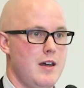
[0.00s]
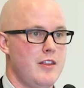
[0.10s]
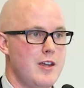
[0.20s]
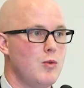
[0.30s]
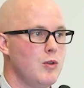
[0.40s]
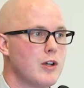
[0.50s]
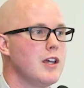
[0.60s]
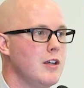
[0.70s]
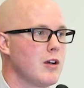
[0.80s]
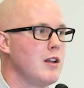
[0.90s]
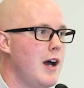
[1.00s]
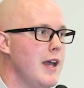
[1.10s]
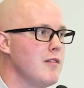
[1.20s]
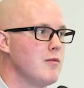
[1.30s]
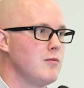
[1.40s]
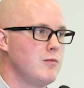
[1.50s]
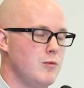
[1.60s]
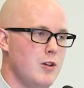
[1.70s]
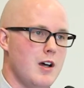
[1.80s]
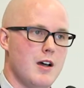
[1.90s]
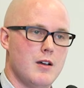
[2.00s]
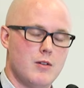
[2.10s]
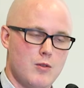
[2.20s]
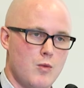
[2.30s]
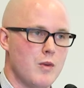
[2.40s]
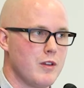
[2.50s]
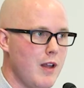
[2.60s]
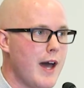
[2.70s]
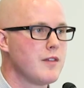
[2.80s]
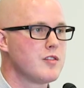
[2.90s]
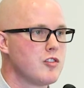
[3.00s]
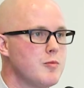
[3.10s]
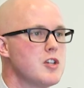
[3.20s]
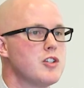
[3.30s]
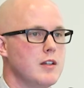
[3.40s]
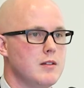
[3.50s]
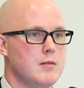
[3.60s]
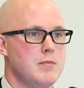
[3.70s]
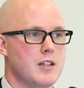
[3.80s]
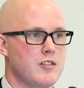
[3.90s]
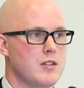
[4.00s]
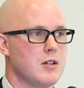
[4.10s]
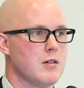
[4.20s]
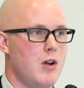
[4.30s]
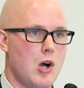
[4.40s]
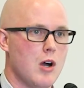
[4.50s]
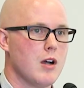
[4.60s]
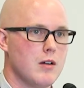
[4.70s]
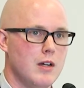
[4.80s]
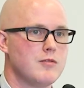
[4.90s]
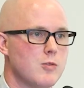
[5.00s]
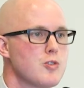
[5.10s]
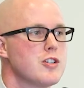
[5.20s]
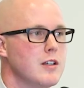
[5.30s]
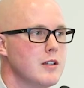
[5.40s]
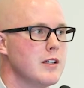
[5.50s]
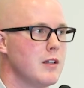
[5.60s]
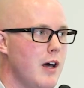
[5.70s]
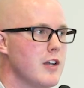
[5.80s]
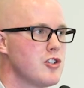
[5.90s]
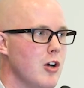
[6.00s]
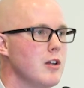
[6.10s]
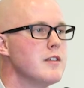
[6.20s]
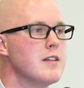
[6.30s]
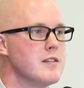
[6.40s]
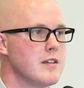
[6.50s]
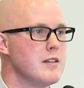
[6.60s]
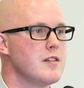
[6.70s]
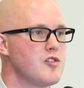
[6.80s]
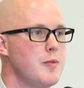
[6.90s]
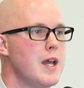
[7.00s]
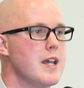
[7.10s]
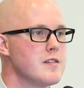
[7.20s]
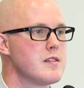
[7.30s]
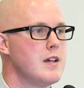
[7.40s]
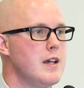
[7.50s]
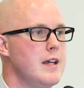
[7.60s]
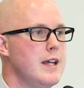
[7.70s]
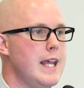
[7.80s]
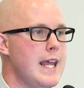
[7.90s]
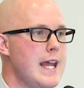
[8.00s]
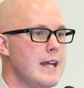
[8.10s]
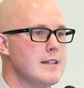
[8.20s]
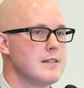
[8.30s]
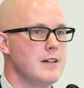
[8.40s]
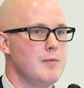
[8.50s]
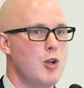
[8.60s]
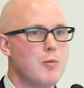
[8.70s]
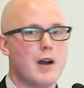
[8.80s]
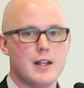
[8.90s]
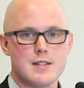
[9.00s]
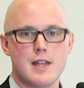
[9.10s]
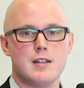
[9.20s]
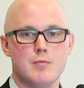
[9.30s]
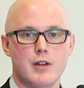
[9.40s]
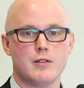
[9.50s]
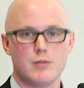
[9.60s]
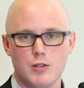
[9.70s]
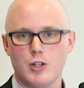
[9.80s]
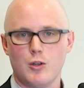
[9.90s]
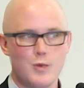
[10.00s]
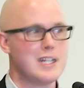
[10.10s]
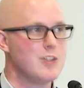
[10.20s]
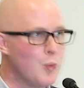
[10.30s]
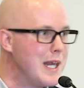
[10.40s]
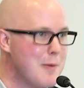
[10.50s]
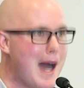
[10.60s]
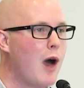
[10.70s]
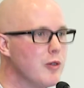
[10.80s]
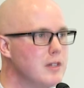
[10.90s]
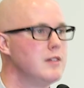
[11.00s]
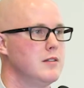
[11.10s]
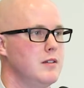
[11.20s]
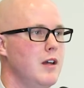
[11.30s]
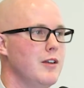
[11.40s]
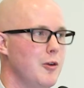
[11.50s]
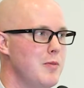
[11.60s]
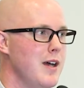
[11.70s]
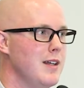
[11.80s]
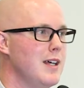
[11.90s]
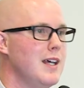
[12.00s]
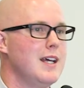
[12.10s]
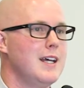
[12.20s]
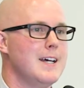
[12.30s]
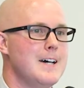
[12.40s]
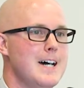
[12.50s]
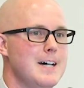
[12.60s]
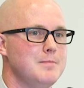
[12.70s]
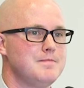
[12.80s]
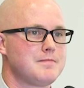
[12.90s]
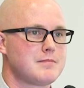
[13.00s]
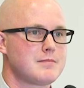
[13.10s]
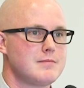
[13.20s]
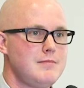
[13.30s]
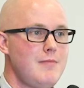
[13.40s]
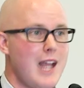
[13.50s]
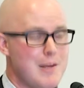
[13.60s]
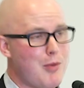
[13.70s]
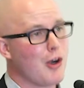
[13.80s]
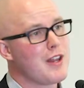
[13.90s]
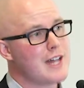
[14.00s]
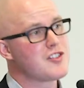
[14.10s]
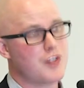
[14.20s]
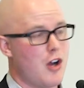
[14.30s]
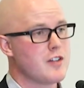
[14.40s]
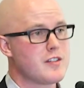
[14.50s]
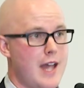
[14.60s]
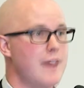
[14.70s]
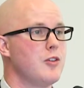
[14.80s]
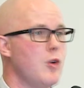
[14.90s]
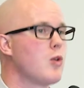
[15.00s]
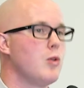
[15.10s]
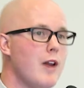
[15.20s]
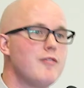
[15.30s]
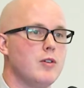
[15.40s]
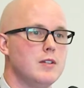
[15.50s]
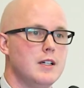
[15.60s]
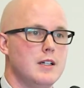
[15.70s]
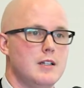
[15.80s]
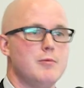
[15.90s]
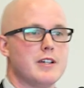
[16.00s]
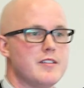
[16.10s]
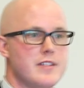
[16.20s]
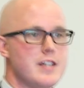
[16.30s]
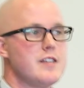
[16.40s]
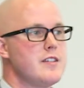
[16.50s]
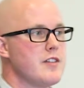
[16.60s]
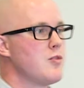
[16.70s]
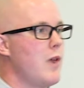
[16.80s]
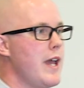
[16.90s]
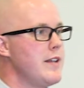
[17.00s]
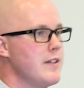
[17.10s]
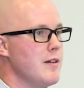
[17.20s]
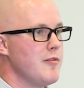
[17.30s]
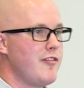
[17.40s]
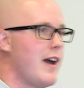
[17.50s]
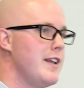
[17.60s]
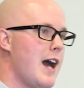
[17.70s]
They will look at your client with a lot of suspicion, because there are, unfortunately, a lot of charlatans in this space. And no pun intended, but we need to weed them out a little bit. And part of that starts at the local level, because the easiest way to find